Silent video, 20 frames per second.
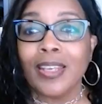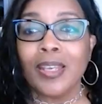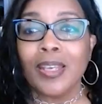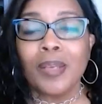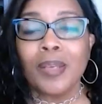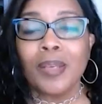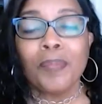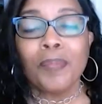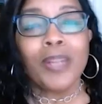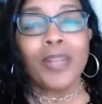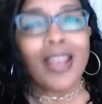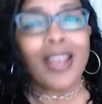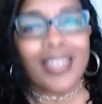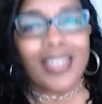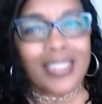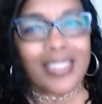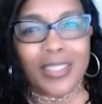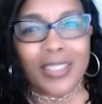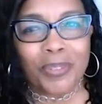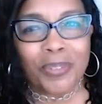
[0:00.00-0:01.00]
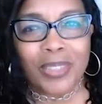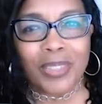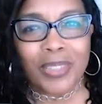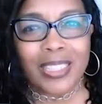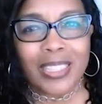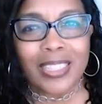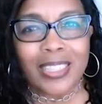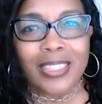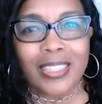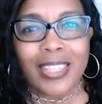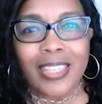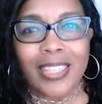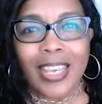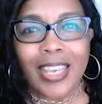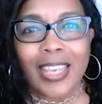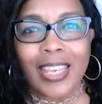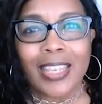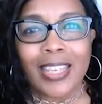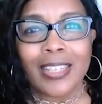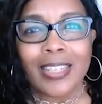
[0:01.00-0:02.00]
But honestly, it really didn't
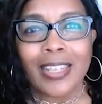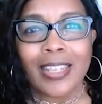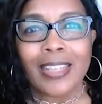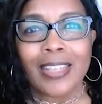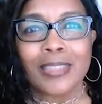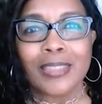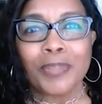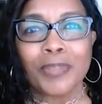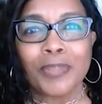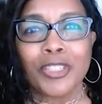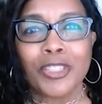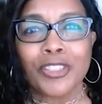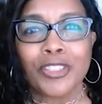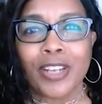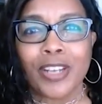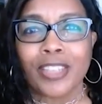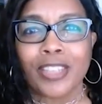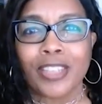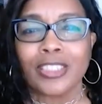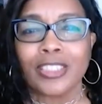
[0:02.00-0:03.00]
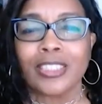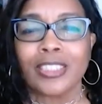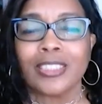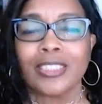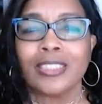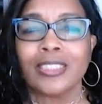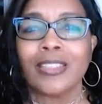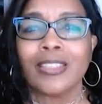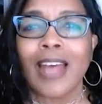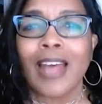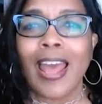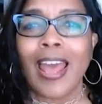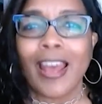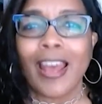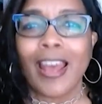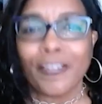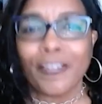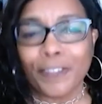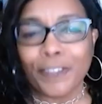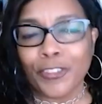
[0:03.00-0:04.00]
gain as much traction until
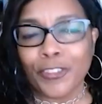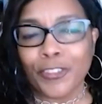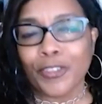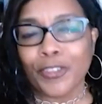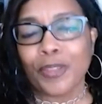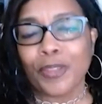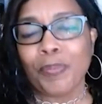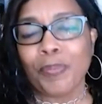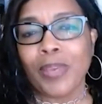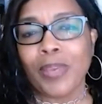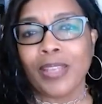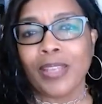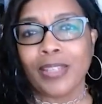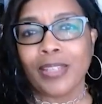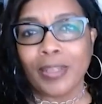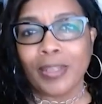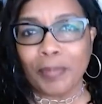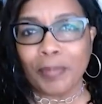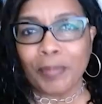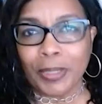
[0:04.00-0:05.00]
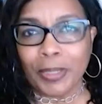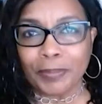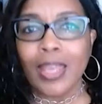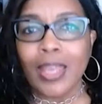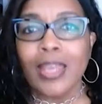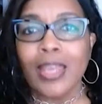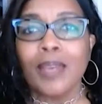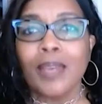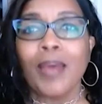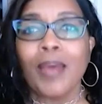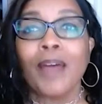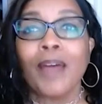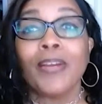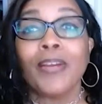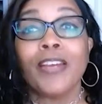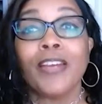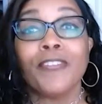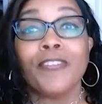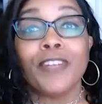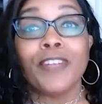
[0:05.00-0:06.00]
after the pandemic.
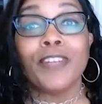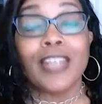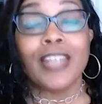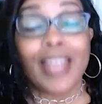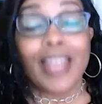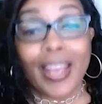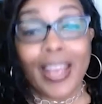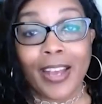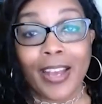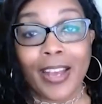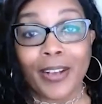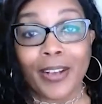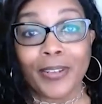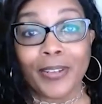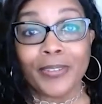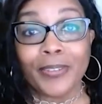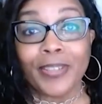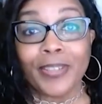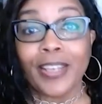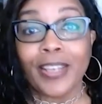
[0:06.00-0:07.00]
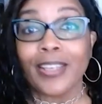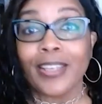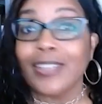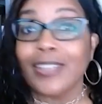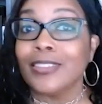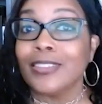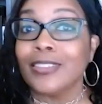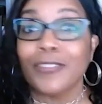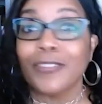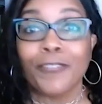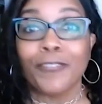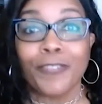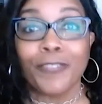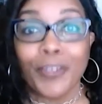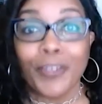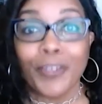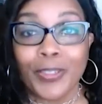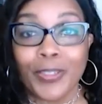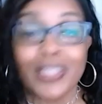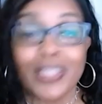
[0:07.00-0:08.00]
However, now it's a
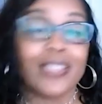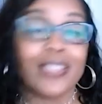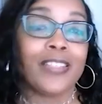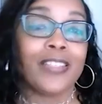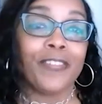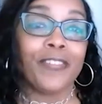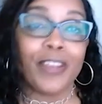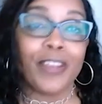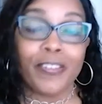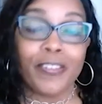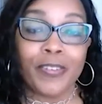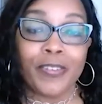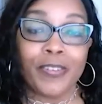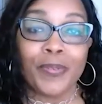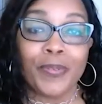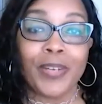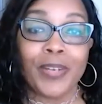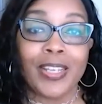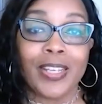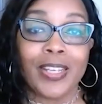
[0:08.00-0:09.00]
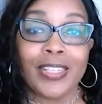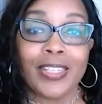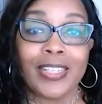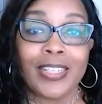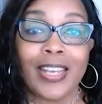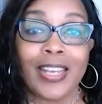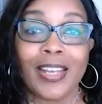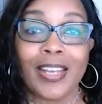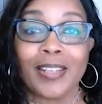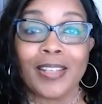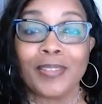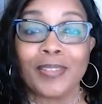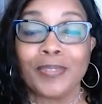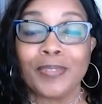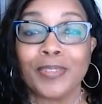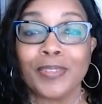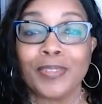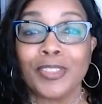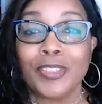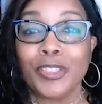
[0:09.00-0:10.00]
focus of everyone
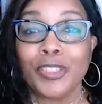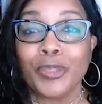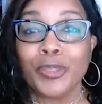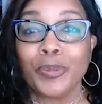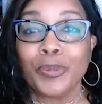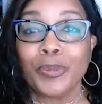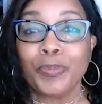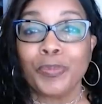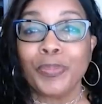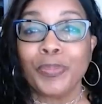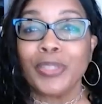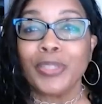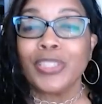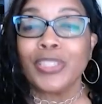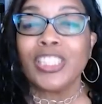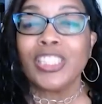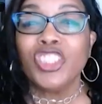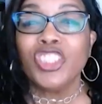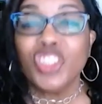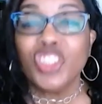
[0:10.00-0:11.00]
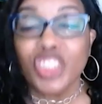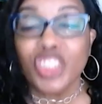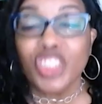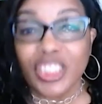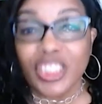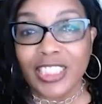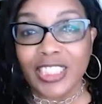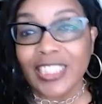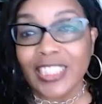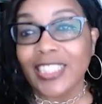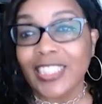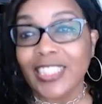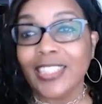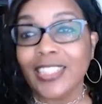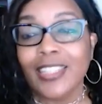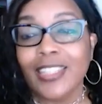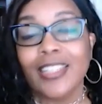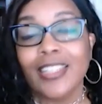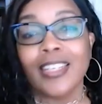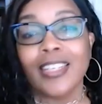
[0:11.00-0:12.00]
to build agility
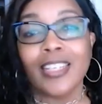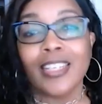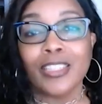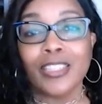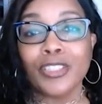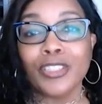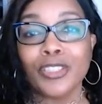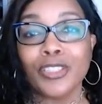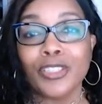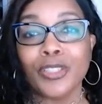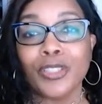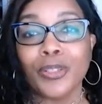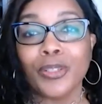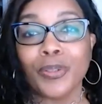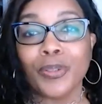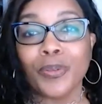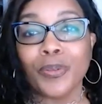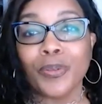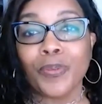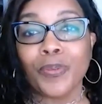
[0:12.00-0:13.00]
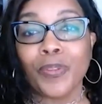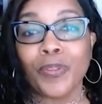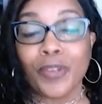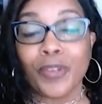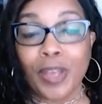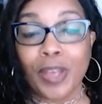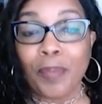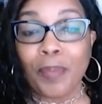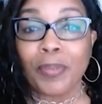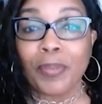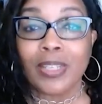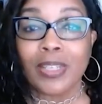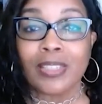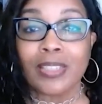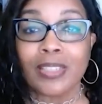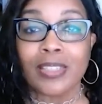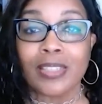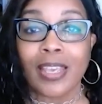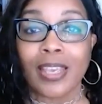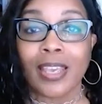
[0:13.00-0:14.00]
into their companies
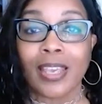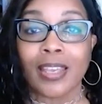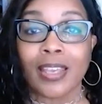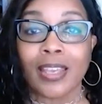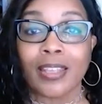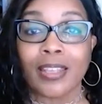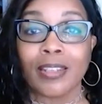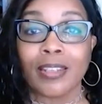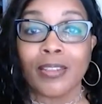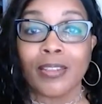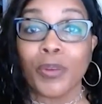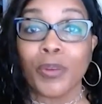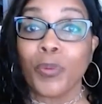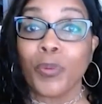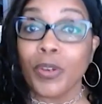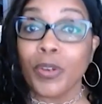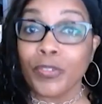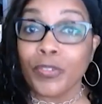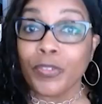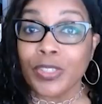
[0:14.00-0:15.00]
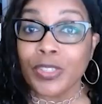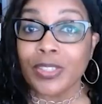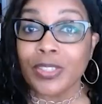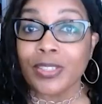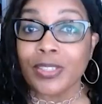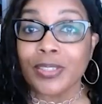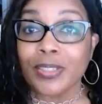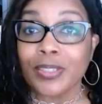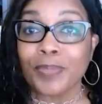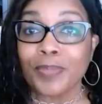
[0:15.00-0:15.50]
and their workforces.